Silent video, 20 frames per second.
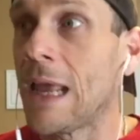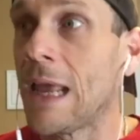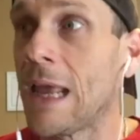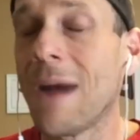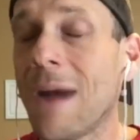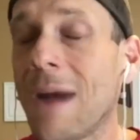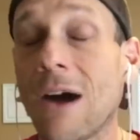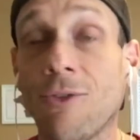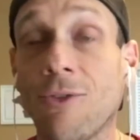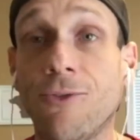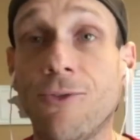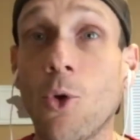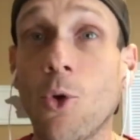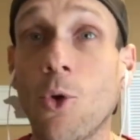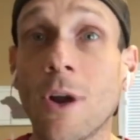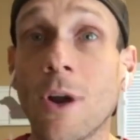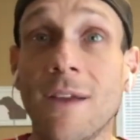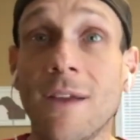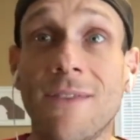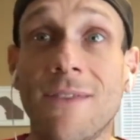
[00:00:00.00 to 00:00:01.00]
in mile
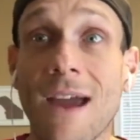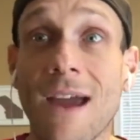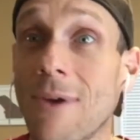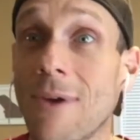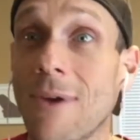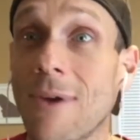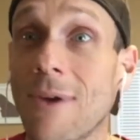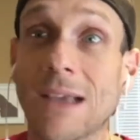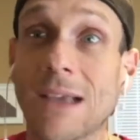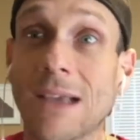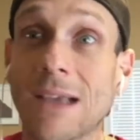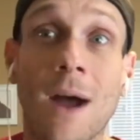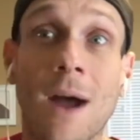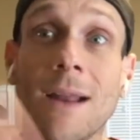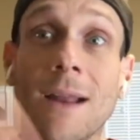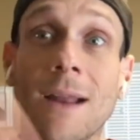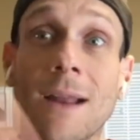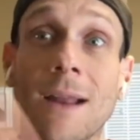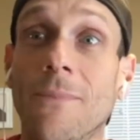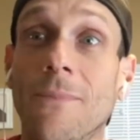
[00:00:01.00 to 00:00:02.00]
40 of that race, I
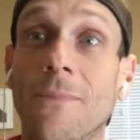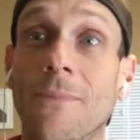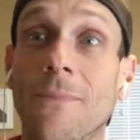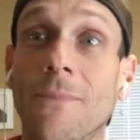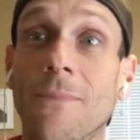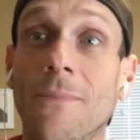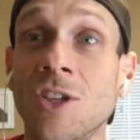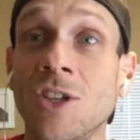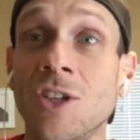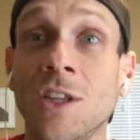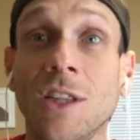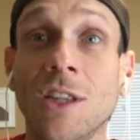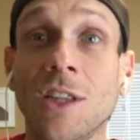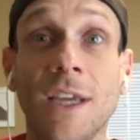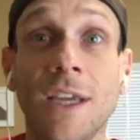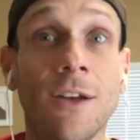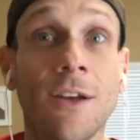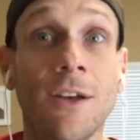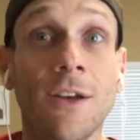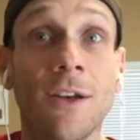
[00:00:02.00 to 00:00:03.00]
wound up catching the
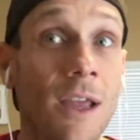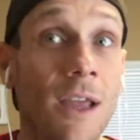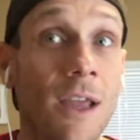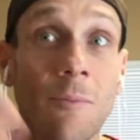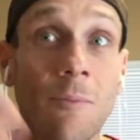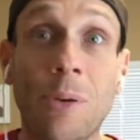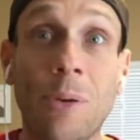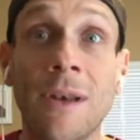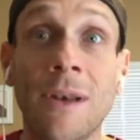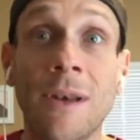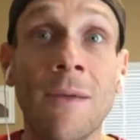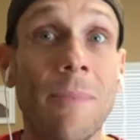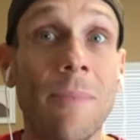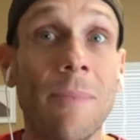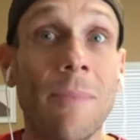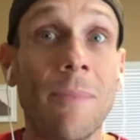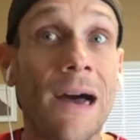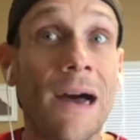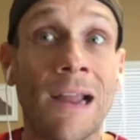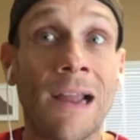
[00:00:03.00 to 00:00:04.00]
leader, putting him
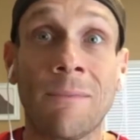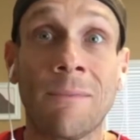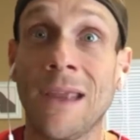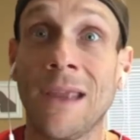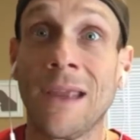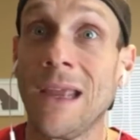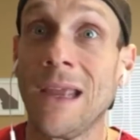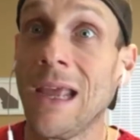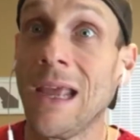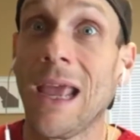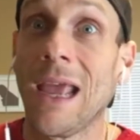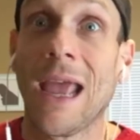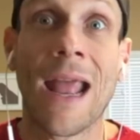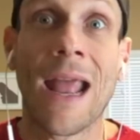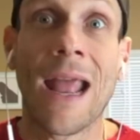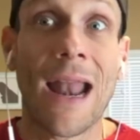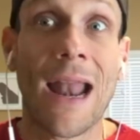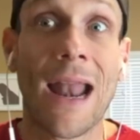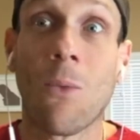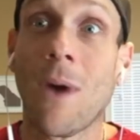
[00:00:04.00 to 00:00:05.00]
behind me,
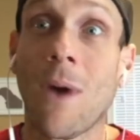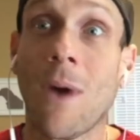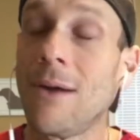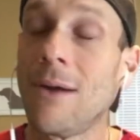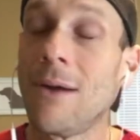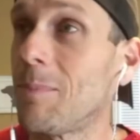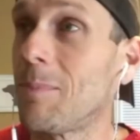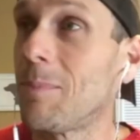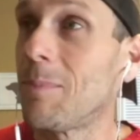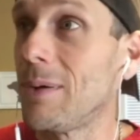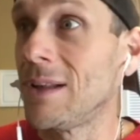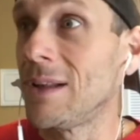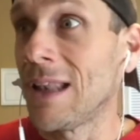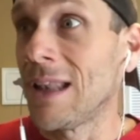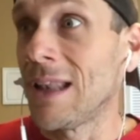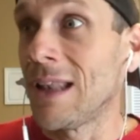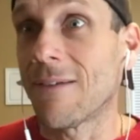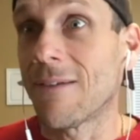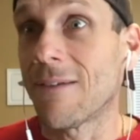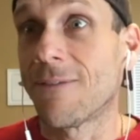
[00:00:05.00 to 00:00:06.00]
and I wound up
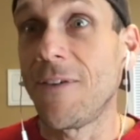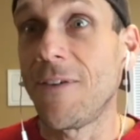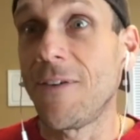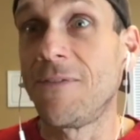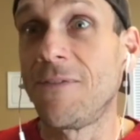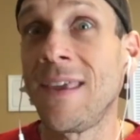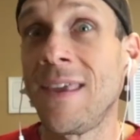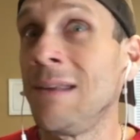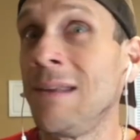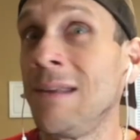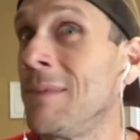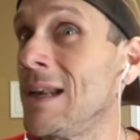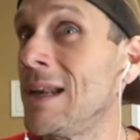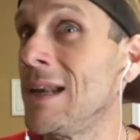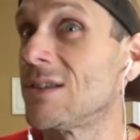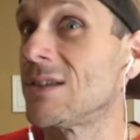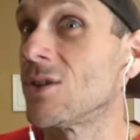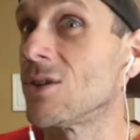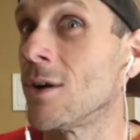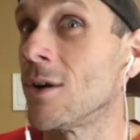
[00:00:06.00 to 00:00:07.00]
putting like 15
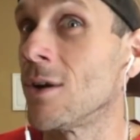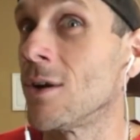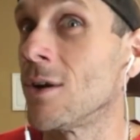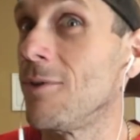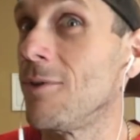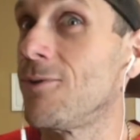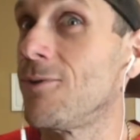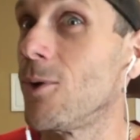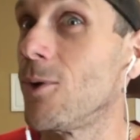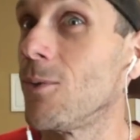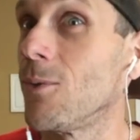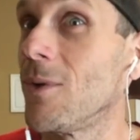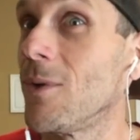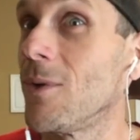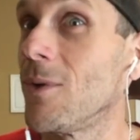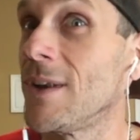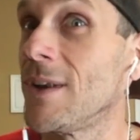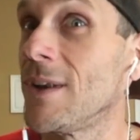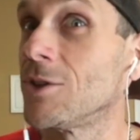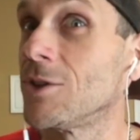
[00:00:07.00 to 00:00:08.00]
minutes on him before
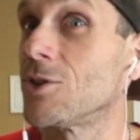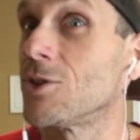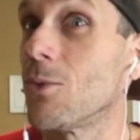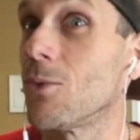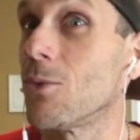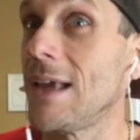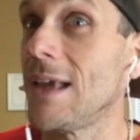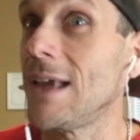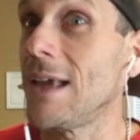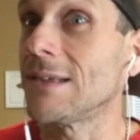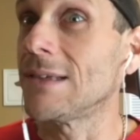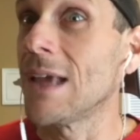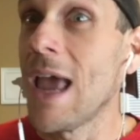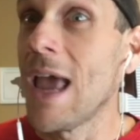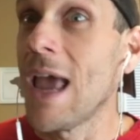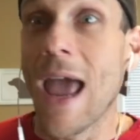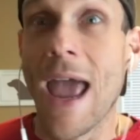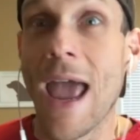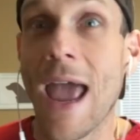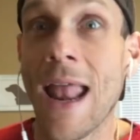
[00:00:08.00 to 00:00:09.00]
we finished the race.
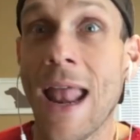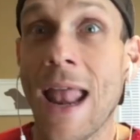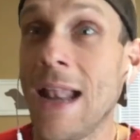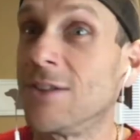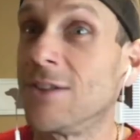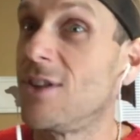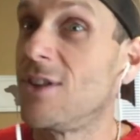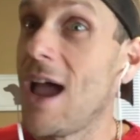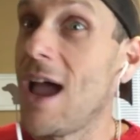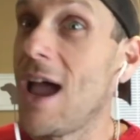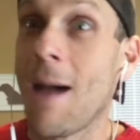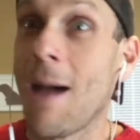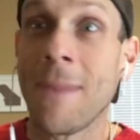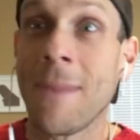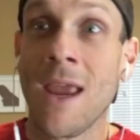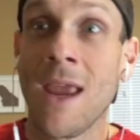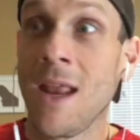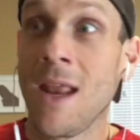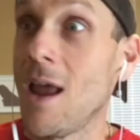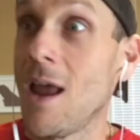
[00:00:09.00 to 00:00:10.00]
And I
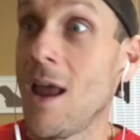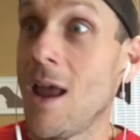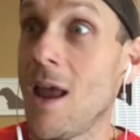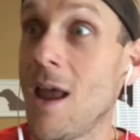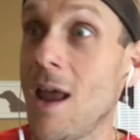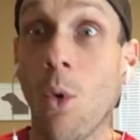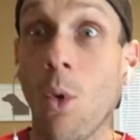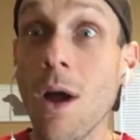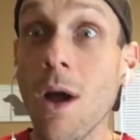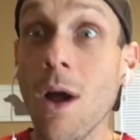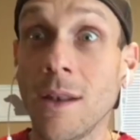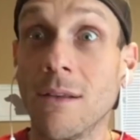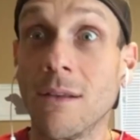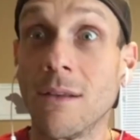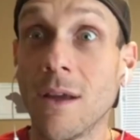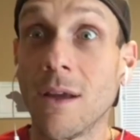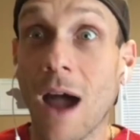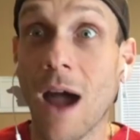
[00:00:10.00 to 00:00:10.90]
mean, I won.